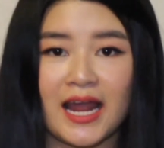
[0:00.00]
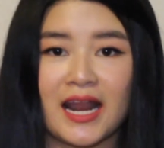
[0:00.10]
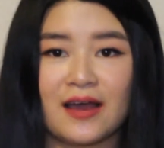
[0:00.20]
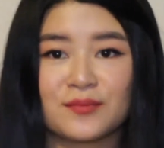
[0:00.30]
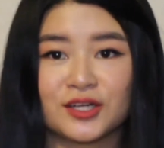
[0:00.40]

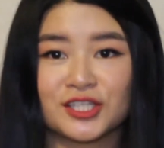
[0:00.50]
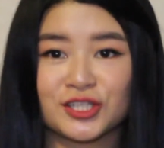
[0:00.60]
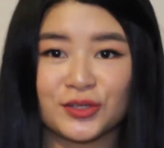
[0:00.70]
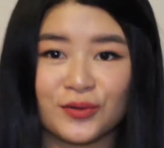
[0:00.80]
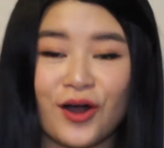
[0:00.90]
and I'm gonna
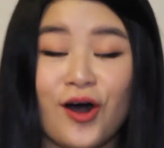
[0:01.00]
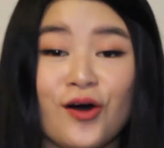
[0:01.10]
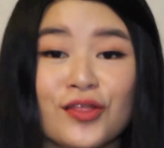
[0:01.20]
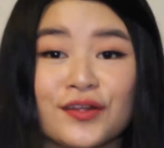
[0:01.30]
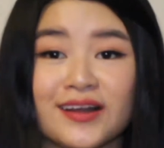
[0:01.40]
show you
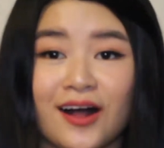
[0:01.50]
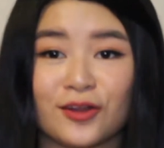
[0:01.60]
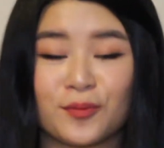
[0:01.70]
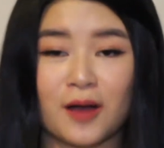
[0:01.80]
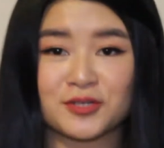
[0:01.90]
all the
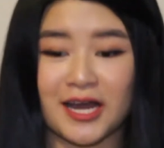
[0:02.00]
Colourpop